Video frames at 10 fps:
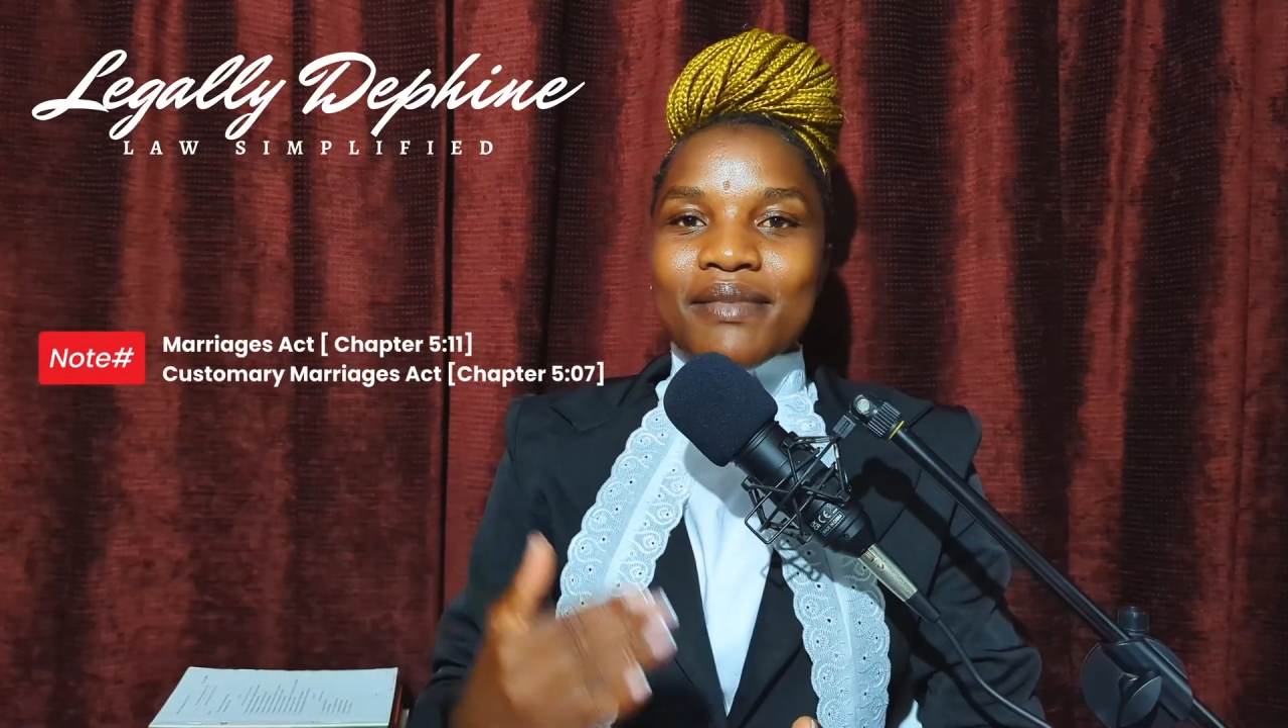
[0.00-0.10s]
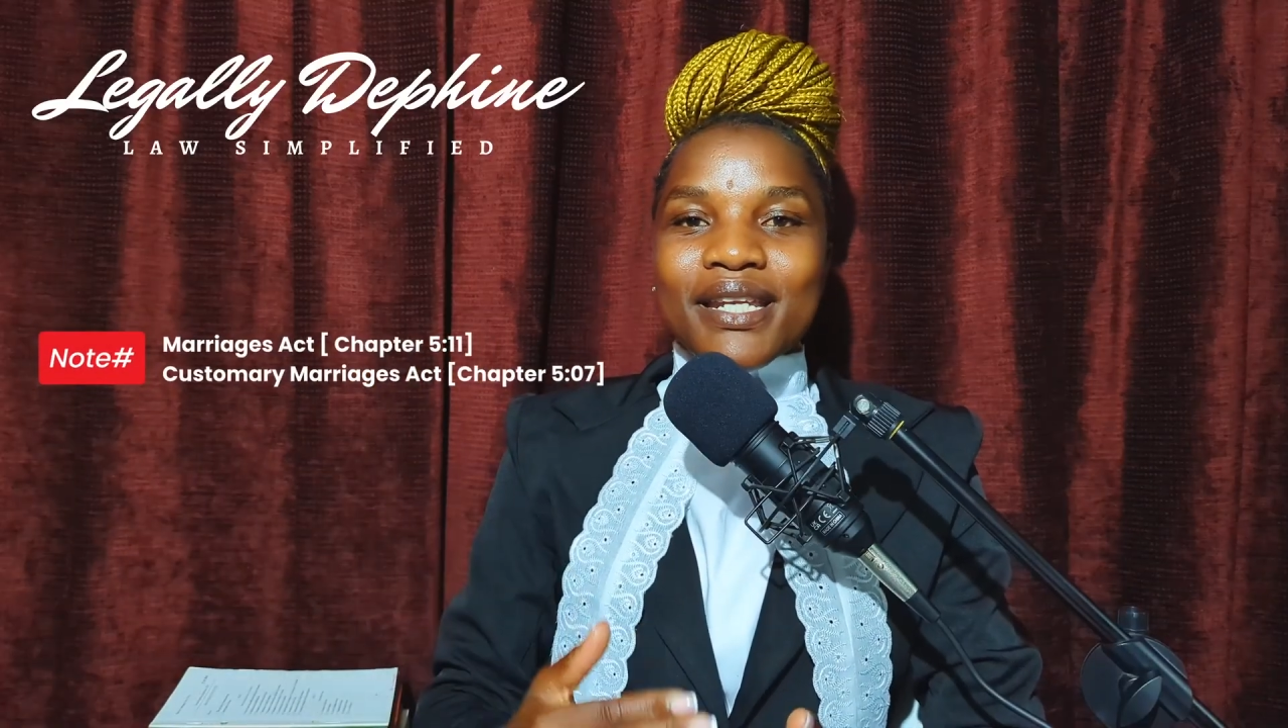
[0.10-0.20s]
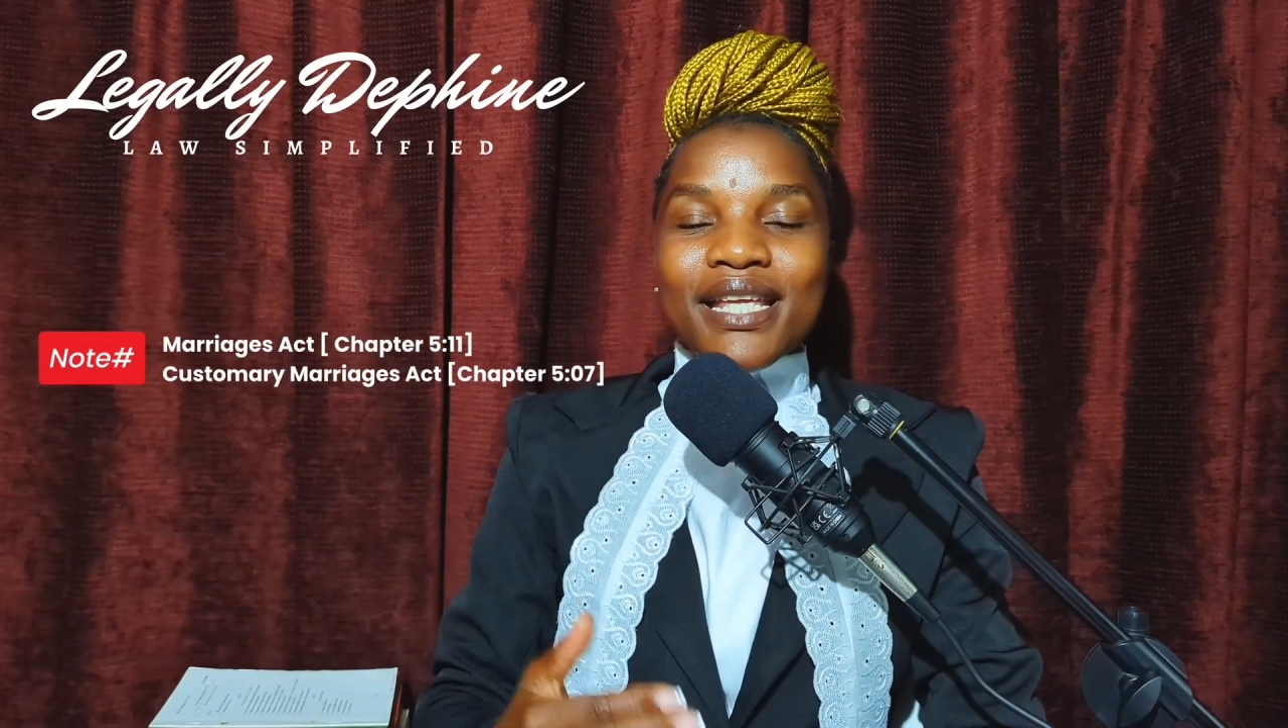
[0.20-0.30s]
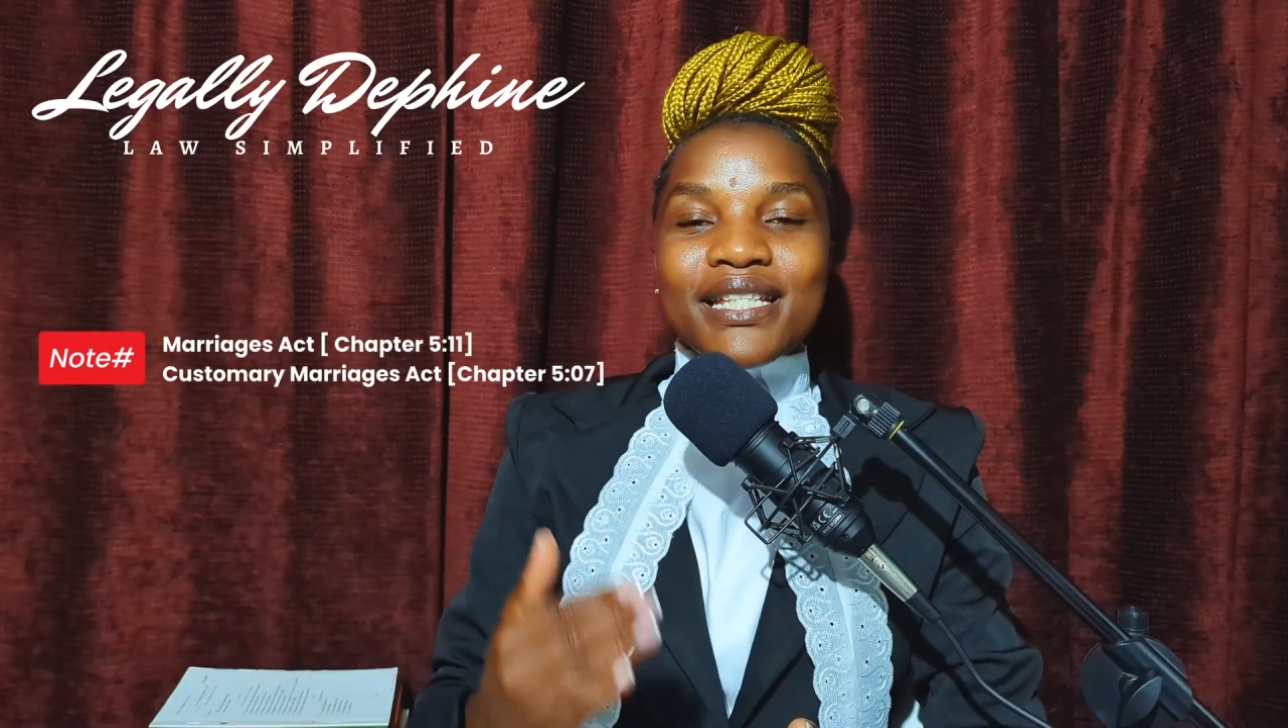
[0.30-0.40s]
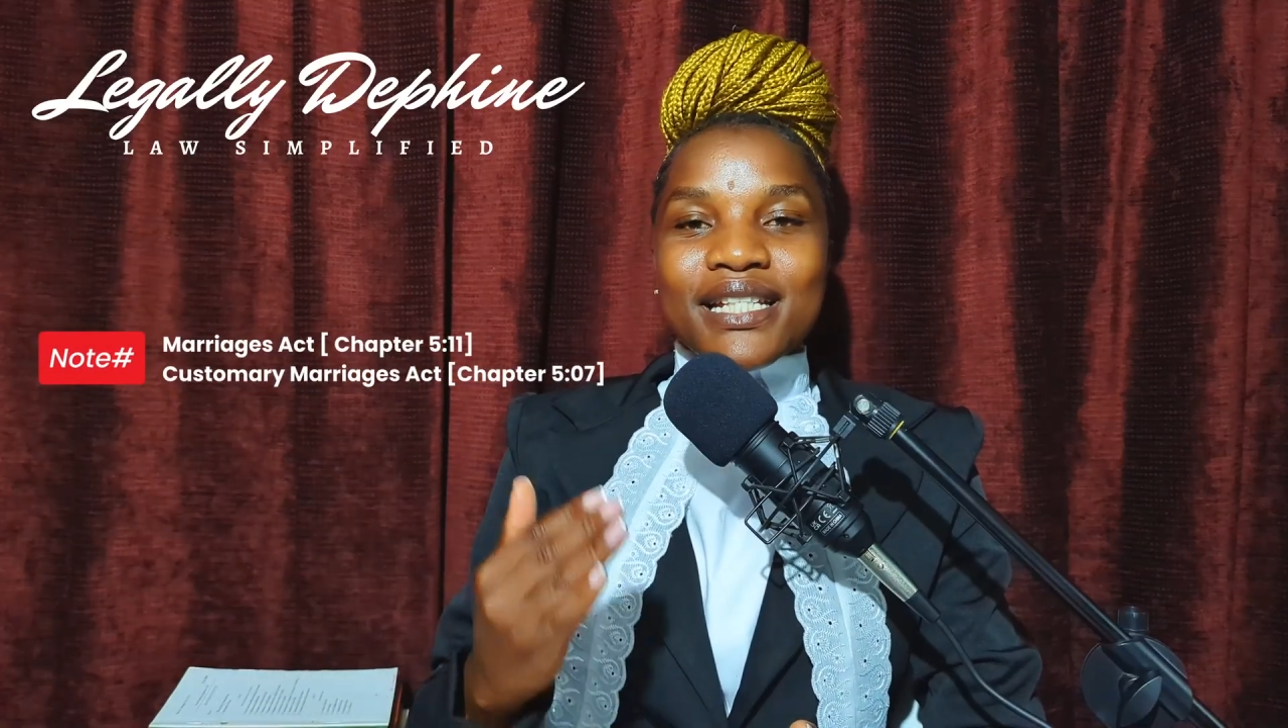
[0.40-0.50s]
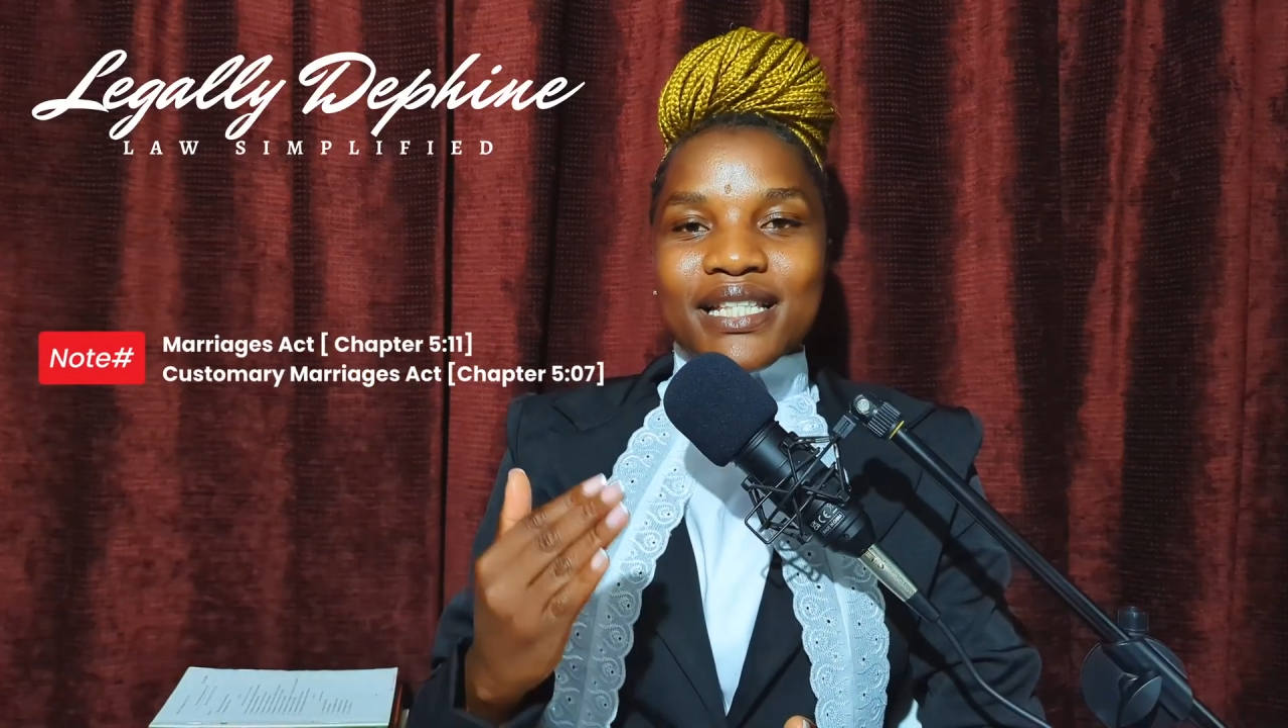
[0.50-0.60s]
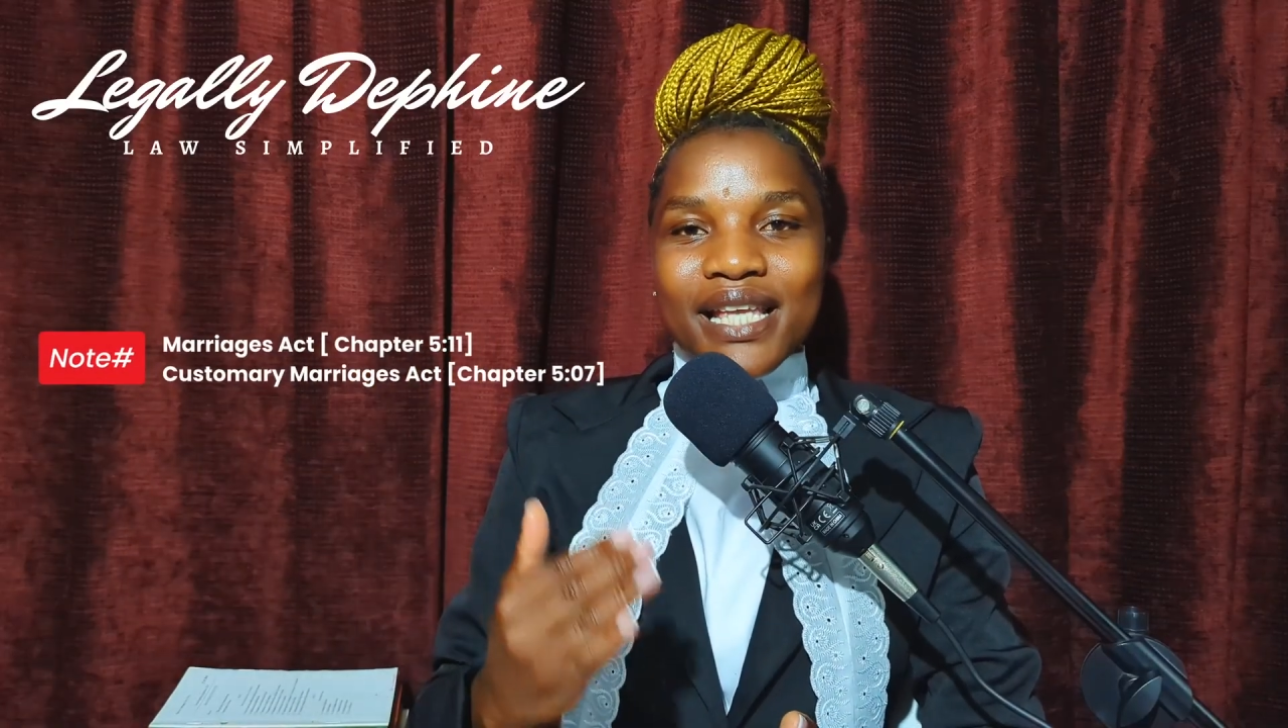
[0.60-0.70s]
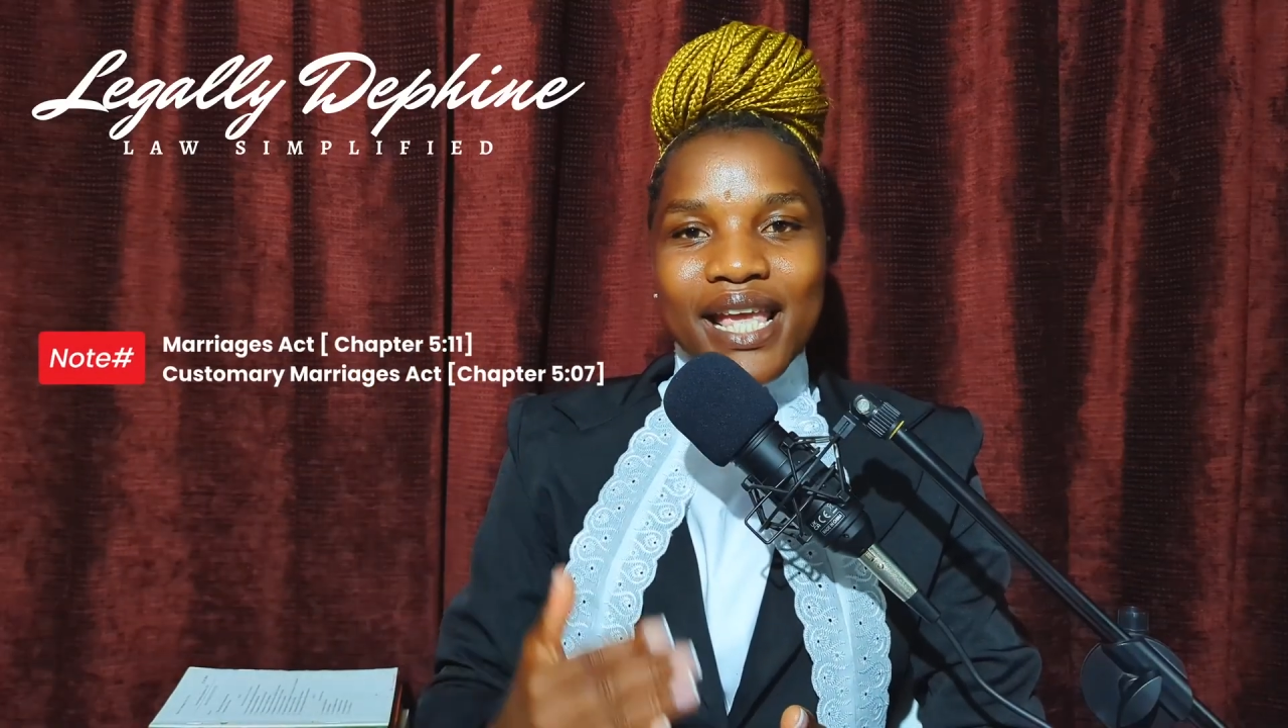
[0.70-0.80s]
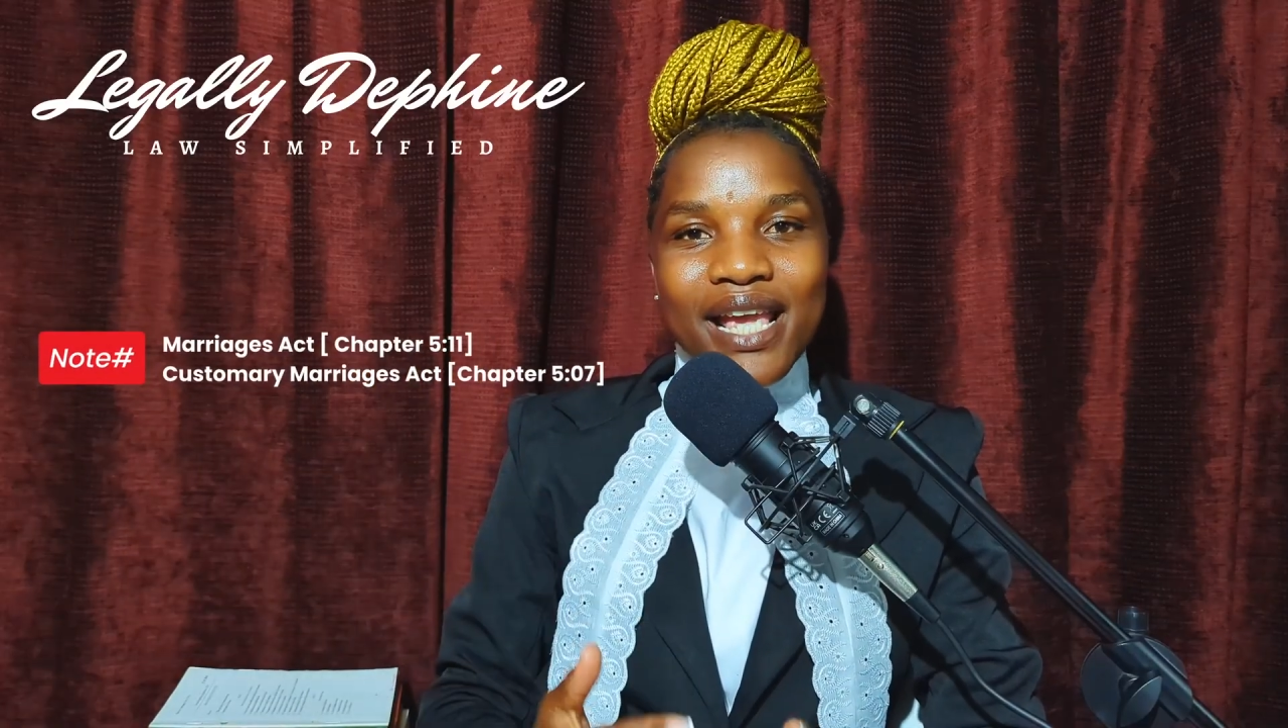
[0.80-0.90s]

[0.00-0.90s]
Marriages